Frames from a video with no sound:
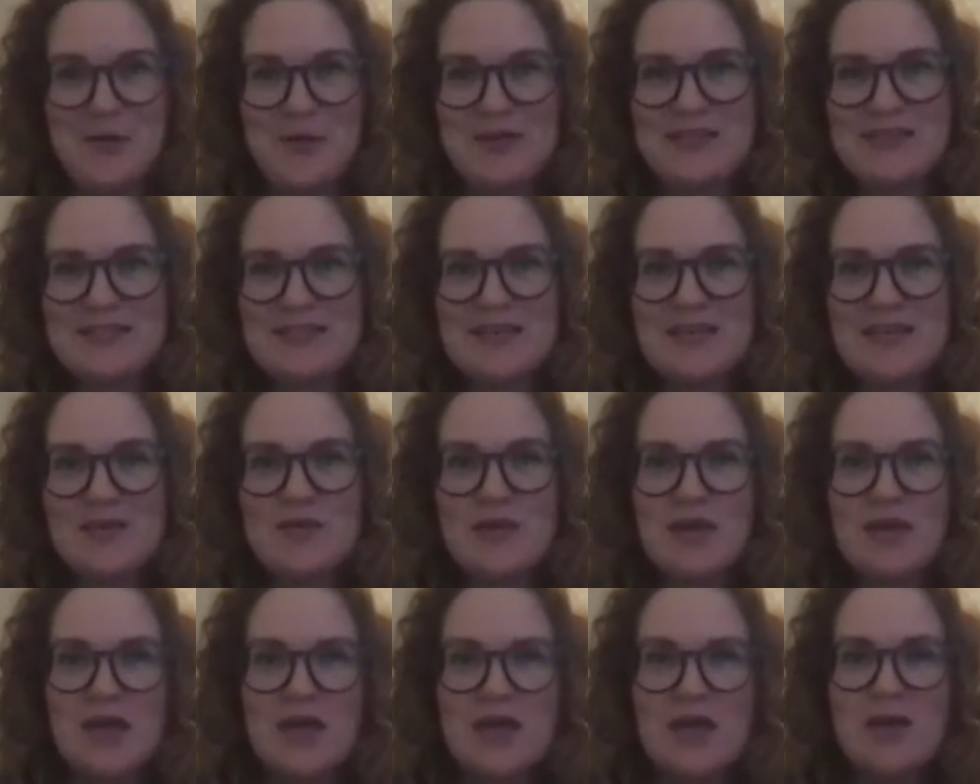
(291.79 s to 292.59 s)
is that you
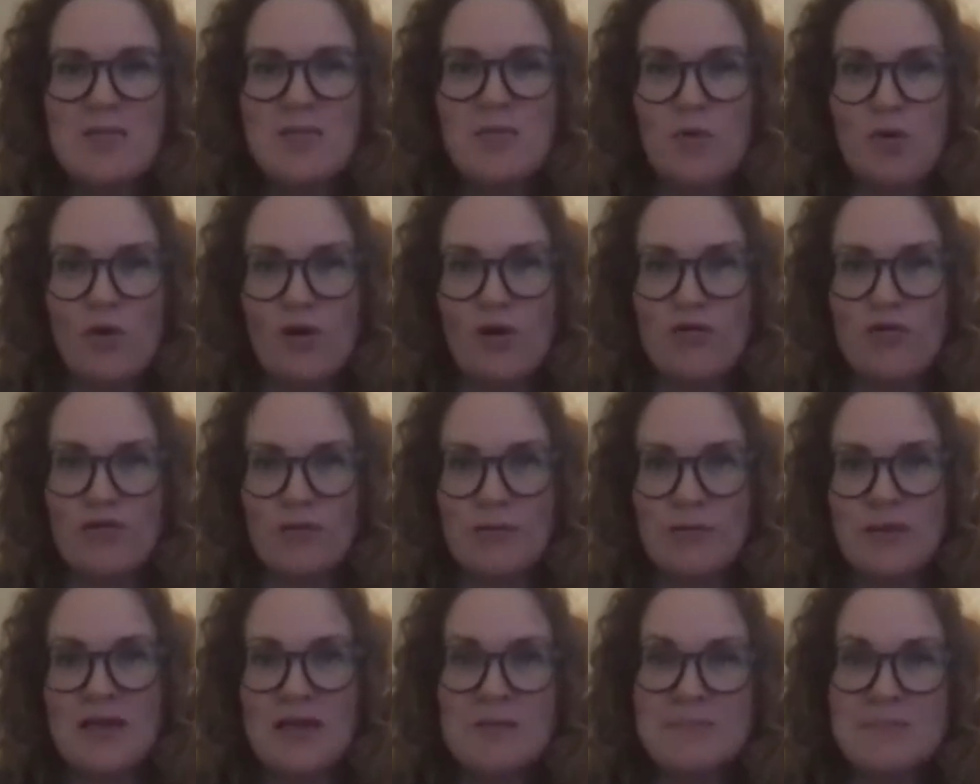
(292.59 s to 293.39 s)
can't pour from
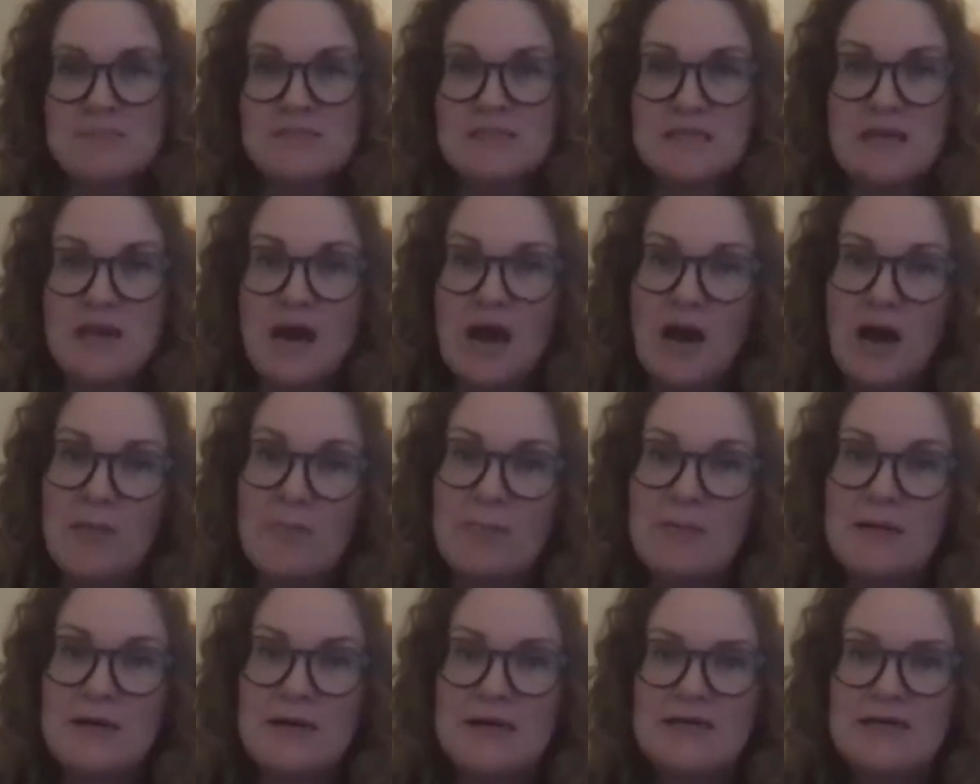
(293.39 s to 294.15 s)
an empty cup.